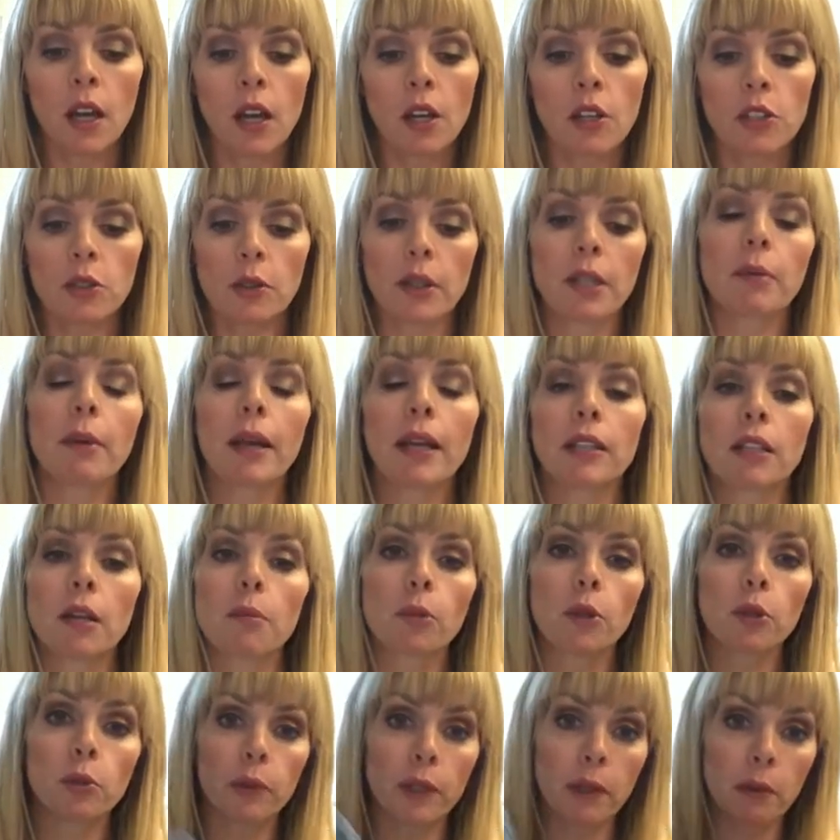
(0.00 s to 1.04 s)
So anyway, number
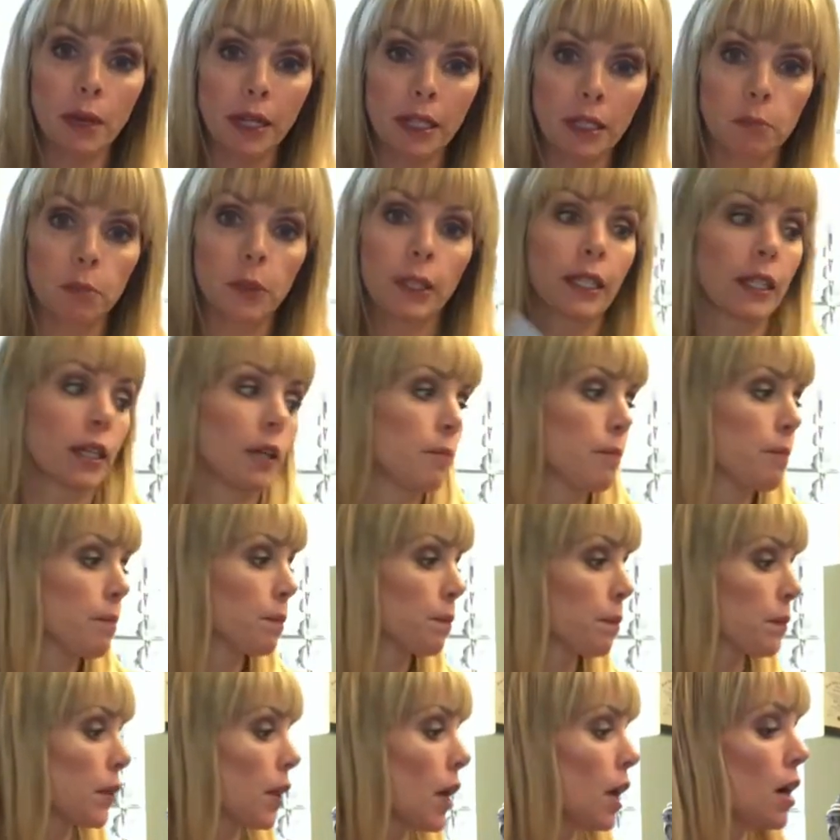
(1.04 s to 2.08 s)
3, weighted blanket.
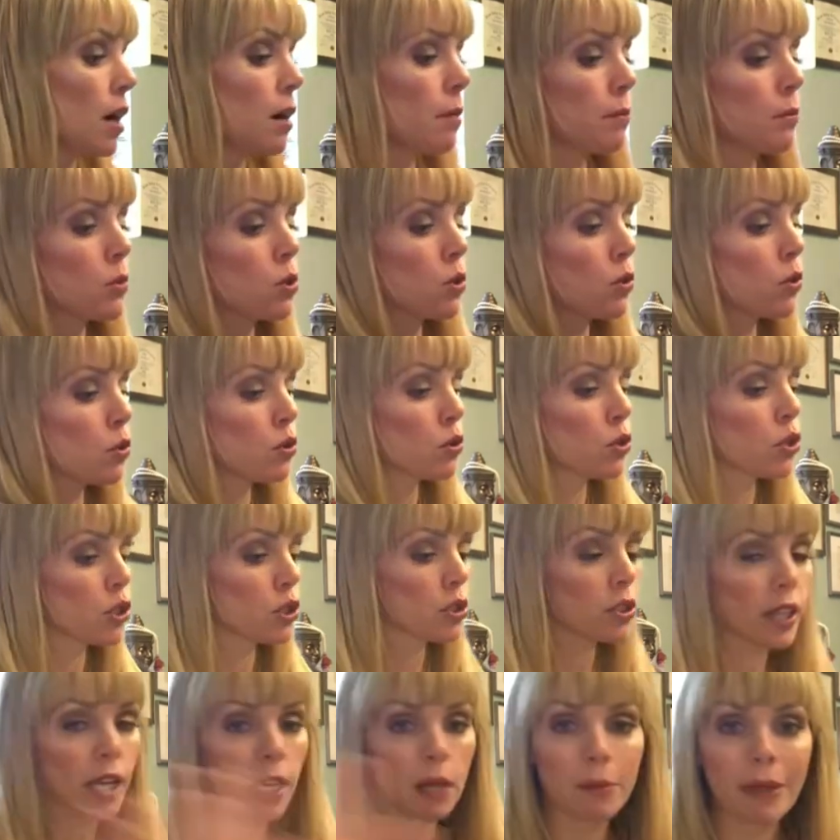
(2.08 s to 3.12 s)
So those are
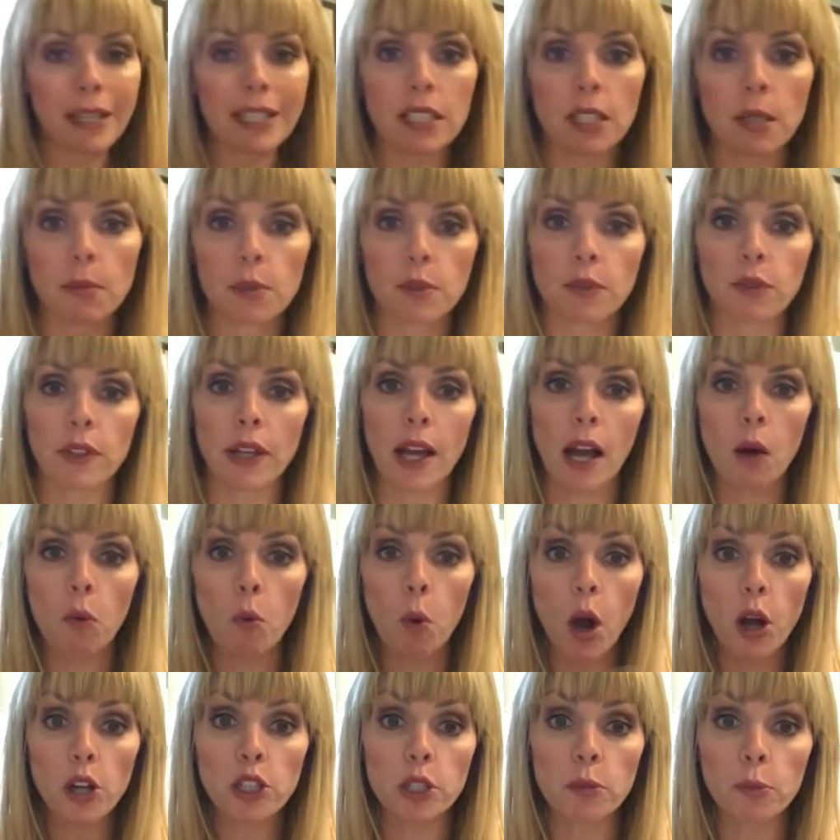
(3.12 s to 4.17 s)
just kind of my tips for that.
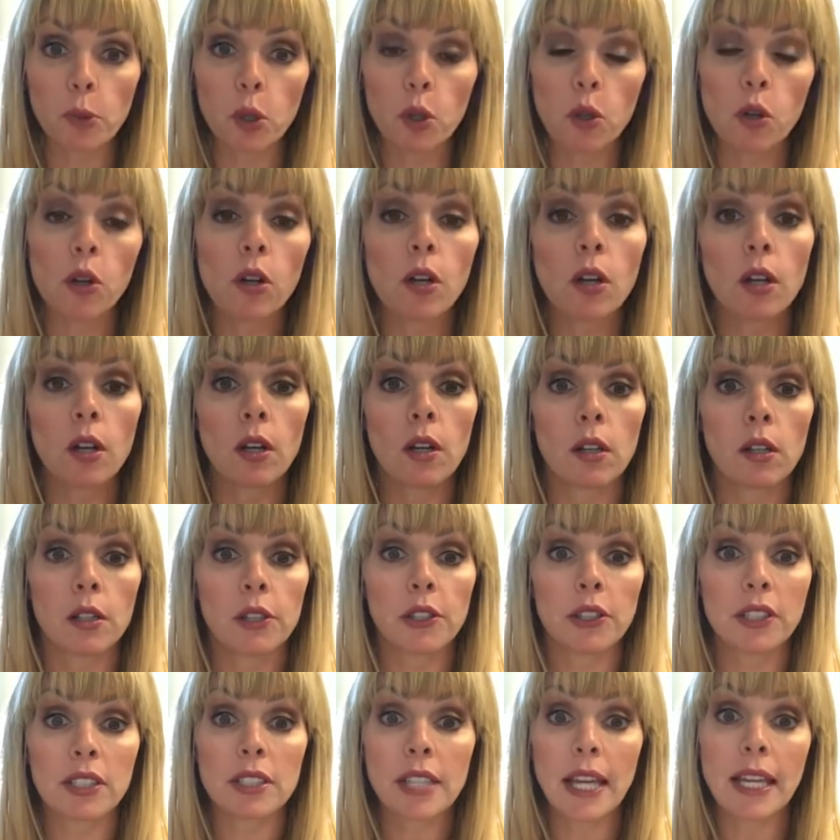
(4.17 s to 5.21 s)
Washable,
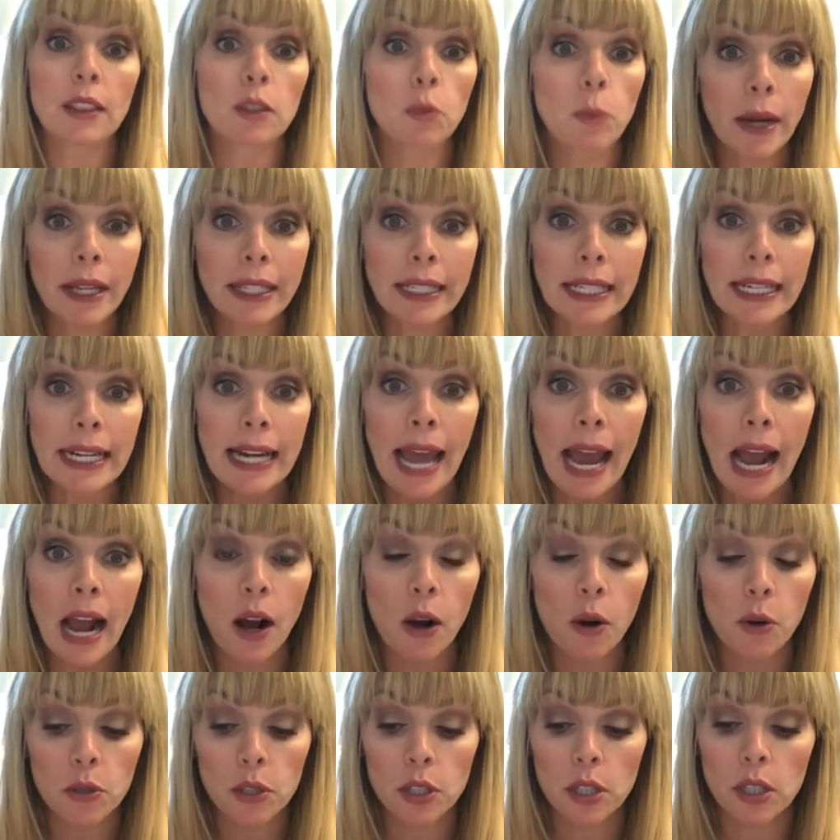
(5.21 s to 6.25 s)
you can take the weight in and
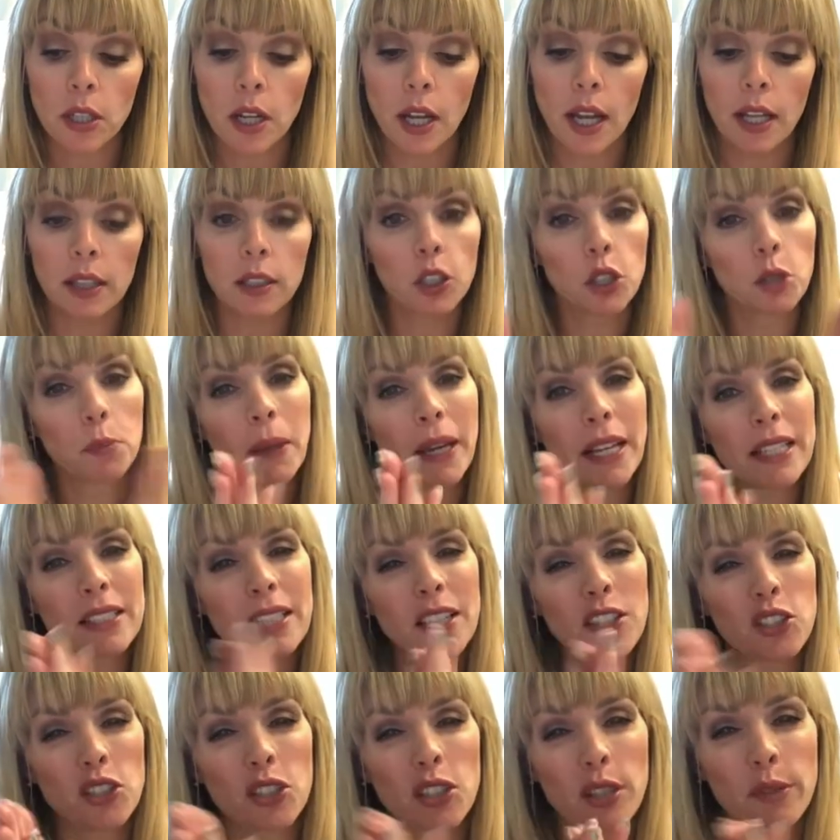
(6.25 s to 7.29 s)
out, and then you pay
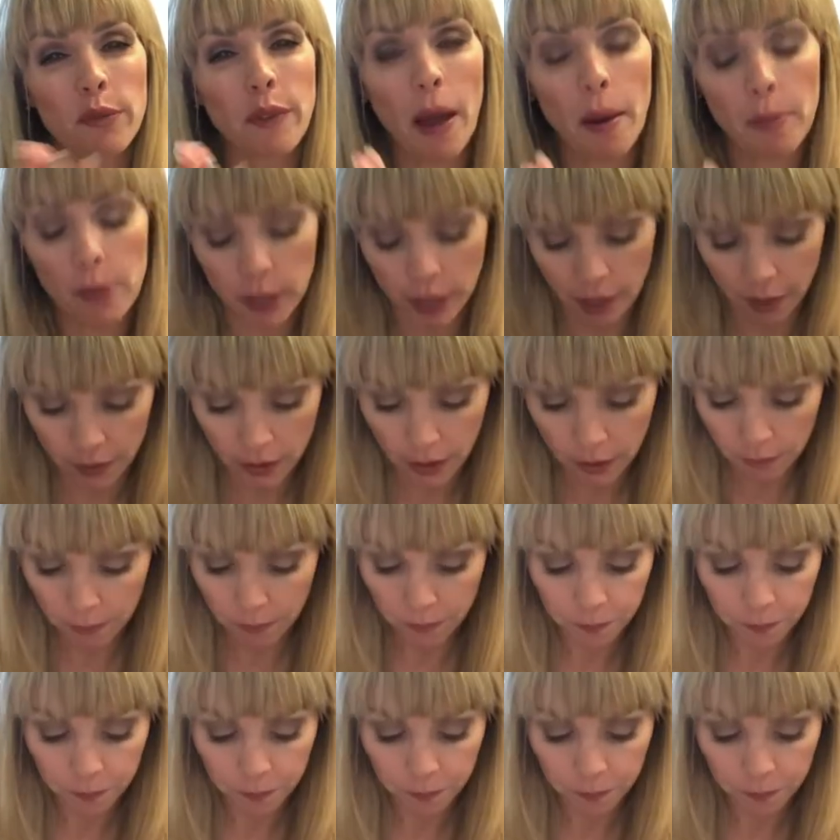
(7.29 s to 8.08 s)
attention to the fabric of it.